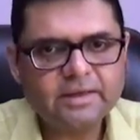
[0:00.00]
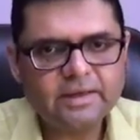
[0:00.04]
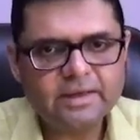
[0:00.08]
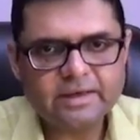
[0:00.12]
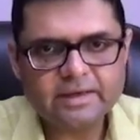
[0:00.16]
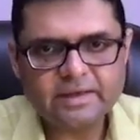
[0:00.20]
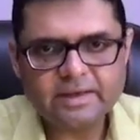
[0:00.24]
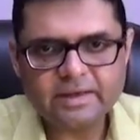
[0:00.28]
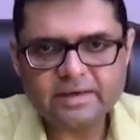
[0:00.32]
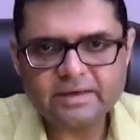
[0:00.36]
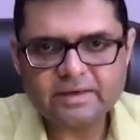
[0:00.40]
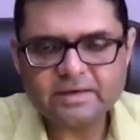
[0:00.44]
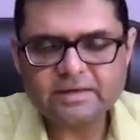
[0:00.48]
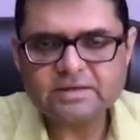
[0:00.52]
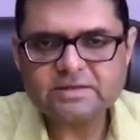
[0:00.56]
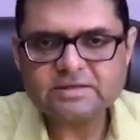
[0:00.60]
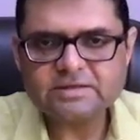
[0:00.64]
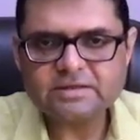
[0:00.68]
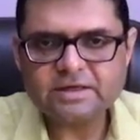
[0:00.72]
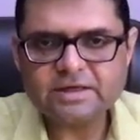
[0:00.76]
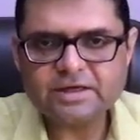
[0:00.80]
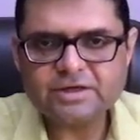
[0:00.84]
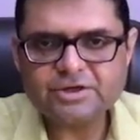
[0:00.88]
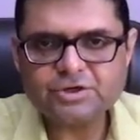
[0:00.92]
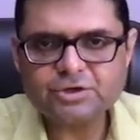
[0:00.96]

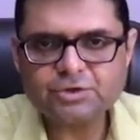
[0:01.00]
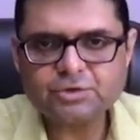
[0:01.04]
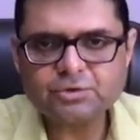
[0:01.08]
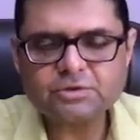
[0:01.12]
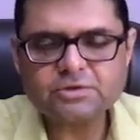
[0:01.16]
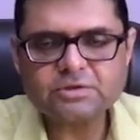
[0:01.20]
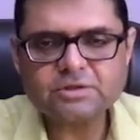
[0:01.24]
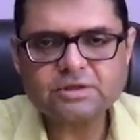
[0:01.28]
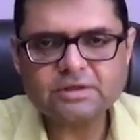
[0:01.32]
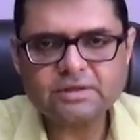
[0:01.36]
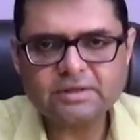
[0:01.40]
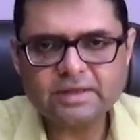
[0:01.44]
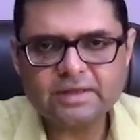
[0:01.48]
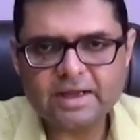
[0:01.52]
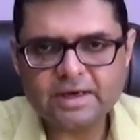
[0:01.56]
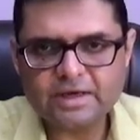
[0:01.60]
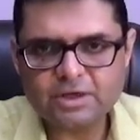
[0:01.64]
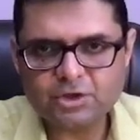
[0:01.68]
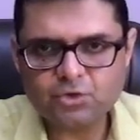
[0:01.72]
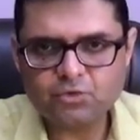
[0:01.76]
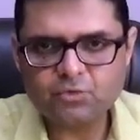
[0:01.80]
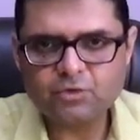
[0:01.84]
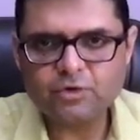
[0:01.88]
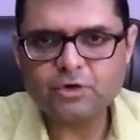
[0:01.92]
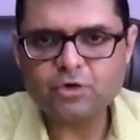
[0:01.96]
inheritance ratios
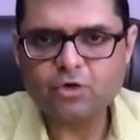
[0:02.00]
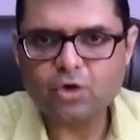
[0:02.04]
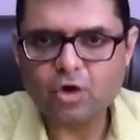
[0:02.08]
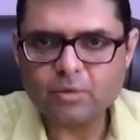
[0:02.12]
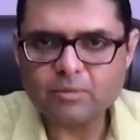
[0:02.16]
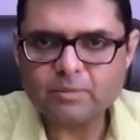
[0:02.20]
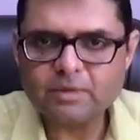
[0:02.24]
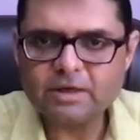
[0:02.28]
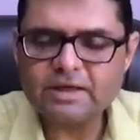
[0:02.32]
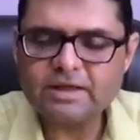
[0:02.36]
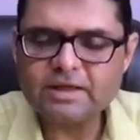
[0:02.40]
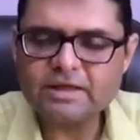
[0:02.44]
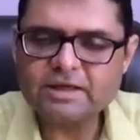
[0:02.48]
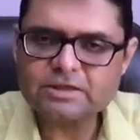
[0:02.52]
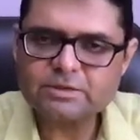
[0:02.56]
that you would normally